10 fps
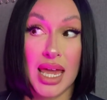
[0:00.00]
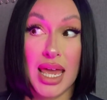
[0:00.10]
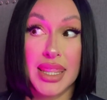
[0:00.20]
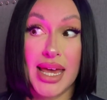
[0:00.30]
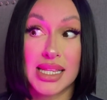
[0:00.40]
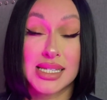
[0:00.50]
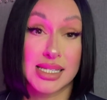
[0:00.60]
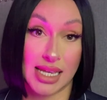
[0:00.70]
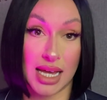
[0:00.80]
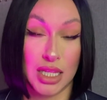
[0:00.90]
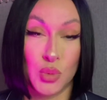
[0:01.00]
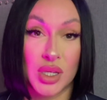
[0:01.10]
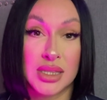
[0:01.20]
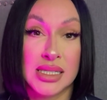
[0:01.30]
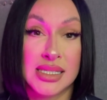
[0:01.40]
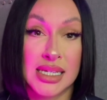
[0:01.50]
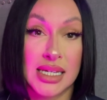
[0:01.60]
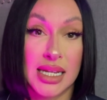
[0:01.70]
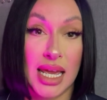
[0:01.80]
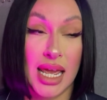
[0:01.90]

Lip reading: And that's exactly what they did.